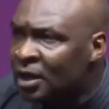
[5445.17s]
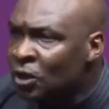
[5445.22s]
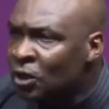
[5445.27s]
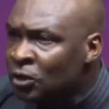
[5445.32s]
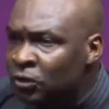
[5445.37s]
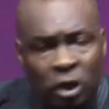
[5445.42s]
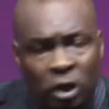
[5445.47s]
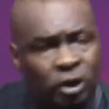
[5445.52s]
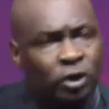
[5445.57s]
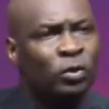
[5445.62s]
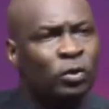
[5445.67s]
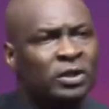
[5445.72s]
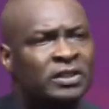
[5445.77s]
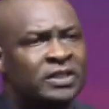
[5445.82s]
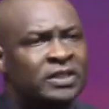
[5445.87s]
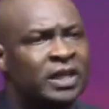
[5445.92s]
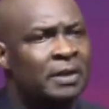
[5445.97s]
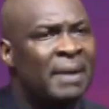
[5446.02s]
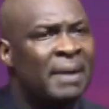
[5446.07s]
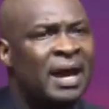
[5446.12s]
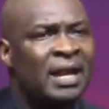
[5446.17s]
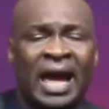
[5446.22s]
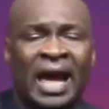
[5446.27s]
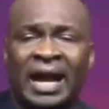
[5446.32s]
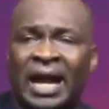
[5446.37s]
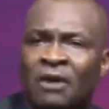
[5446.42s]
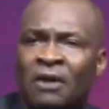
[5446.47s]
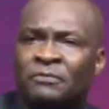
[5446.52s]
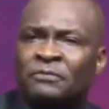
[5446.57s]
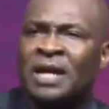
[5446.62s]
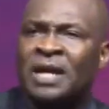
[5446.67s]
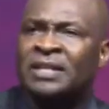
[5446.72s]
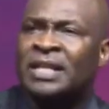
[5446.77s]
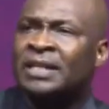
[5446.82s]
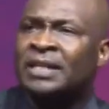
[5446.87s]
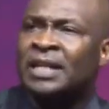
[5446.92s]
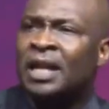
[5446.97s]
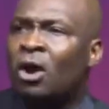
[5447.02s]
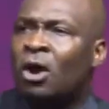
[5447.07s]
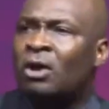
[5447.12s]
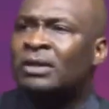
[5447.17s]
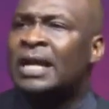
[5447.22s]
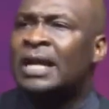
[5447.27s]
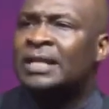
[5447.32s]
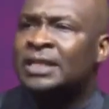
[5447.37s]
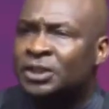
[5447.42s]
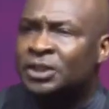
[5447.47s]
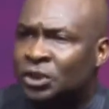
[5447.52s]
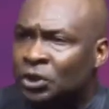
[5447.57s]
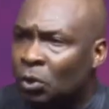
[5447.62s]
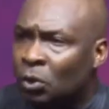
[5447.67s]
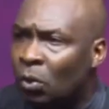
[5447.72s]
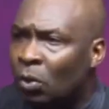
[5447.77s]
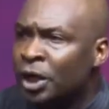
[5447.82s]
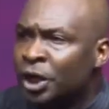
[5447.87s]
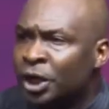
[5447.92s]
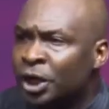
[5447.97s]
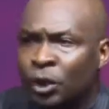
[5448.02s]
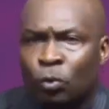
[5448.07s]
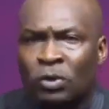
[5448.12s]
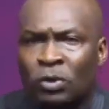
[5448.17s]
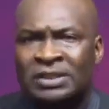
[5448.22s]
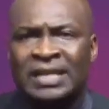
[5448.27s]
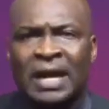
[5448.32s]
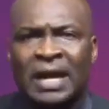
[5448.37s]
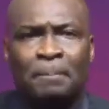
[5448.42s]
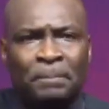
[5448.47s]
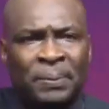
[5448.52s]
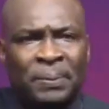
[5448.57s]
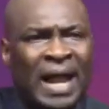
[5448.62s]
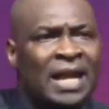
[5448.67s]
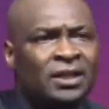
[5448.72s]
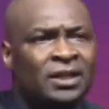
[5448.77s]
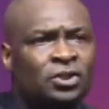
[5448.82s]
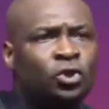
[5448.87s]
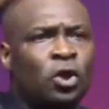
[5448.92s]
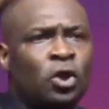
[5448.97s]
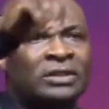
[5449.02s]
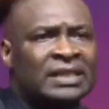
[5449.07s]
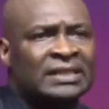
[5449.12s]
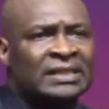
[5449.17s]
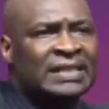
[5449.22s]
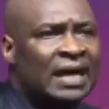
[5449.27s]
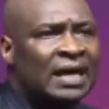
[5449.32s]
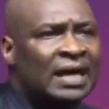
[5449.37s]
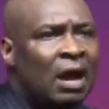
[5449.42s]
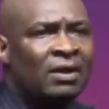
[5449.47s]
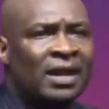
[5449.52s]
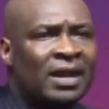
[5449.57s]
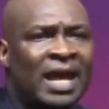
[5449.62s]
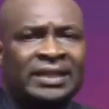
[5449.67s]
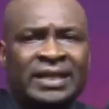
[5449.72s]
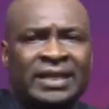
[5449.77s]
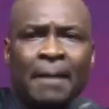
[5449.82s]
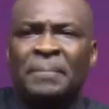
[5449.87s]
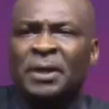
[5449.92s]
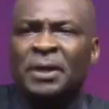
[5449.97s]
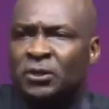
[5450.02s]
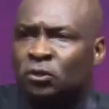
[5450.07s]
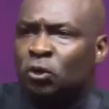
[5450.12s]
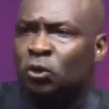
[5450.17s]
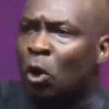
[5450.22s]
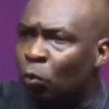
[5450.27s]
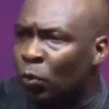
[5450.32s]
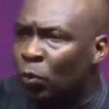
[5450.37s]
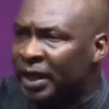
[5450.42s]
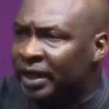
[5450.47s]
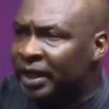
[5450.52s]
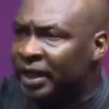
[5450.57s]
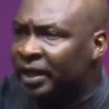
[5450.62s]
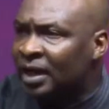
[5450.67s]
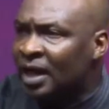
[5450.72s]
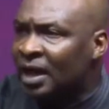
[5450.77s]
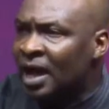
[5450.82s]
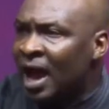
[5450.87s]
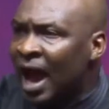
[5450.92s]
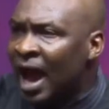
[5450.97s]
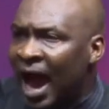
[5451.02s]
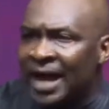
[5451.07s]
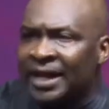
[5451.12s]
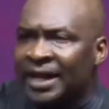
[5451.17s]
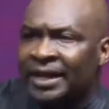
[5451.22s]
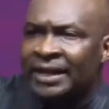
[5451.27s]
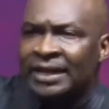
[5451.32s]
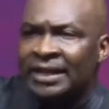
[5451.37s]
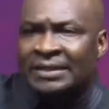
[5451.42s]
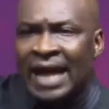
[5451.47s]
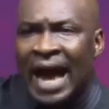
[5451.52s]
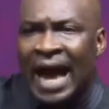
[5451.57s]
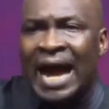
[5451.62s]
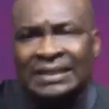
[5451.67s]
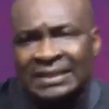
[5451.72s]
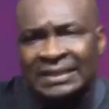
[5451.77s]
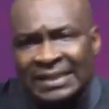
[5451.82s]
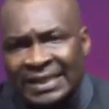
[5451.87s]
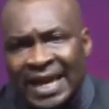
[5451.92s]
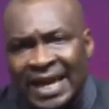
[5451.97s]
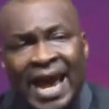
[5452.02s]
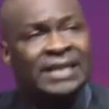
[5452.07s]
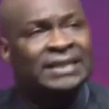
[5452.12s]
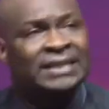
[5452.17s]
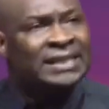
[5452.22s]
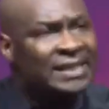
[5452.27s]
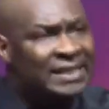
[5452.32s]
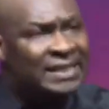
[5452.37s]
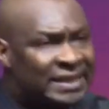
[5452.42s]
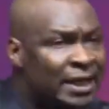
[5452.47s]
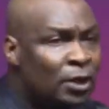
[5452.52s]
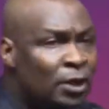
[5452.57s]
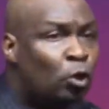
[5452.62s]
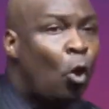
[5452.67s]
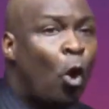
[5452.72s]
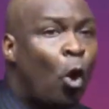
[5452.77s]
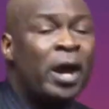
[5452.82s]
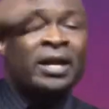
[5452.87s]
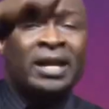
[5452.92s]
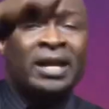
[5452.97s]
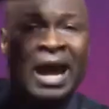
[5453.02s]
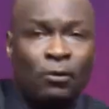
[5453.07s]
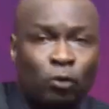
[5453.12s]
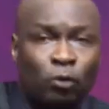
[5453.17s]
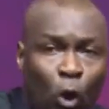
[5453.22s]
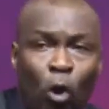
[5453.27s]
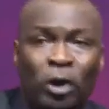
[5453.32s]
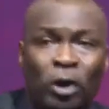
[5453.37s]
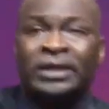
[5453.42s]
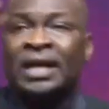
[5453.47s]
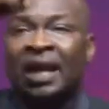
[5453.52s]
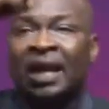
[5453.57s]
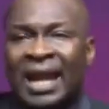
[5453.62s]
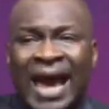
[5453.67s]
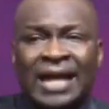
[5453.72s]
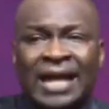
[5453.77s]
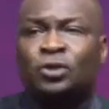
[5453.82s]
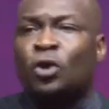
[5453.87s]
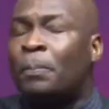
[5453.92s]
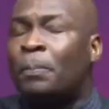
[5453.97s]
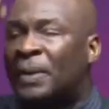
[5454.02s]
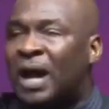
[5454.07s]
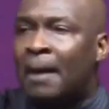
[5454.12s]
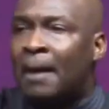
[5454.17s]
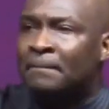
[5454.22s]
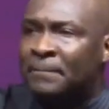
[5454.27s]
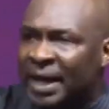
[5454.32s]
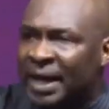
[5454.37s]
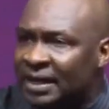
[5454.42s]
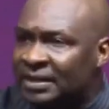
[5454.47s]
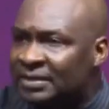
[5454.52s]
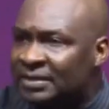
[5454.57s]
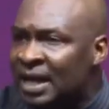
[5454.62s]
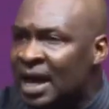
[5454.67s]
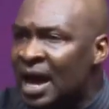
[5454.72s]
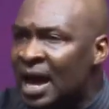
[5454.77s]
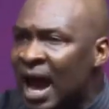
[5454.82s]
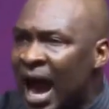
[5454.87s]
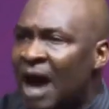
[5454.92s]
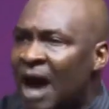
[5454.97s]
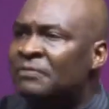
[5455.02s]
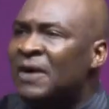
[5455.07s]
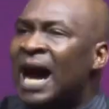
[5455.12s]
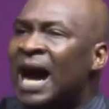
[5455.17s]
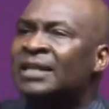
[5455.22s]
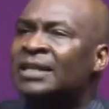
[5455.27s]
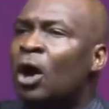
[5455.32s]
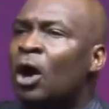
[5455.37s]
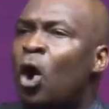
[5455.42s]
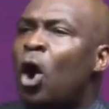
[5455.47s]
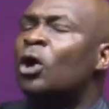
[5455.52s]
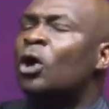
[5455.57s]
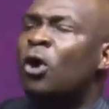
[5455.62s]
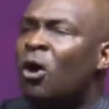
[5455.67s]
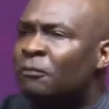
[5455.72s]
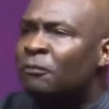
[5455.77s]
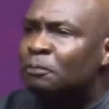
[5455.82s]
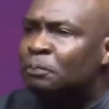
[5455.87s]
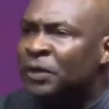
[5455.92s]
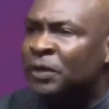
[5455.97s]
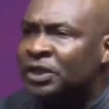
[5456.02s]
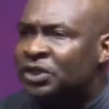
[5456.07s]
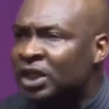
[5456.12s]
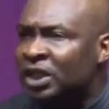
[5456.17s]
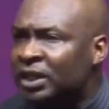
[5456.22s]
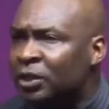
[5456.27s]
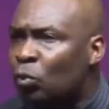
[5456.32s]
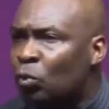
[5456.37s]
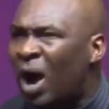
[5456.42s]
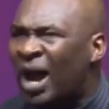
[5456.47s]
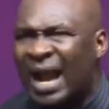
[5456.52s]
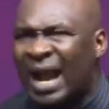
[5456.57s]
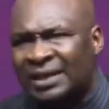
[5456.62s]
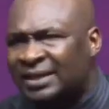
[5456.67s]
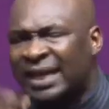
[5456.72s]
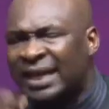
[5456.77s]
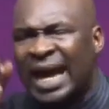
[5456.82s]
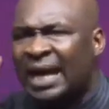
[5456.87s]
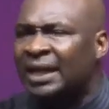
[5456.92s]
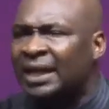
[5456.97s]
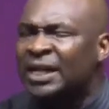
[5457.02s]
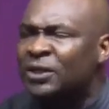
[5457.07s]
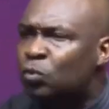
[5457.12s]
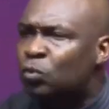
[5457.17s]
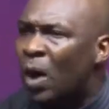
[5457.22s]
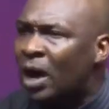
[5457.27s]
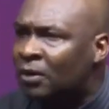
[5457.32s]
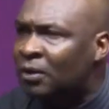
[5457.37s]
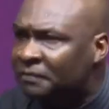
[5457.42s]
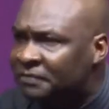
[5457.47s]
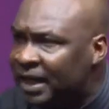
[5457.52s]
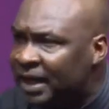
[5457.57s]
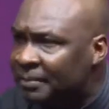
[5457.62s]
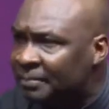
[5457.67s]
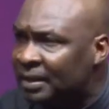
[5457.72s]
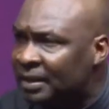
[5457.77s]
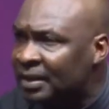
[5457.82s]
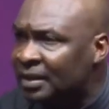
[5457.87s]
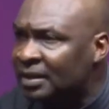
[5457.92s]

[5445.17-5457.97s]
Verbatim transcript: So you would see men like our father in the Lord the jew He would say, plant churches around, let there be so willing." And in his, at his age, he's still going around holding light up campaigns. I've had the honor of preaching in one, I think at least one of them.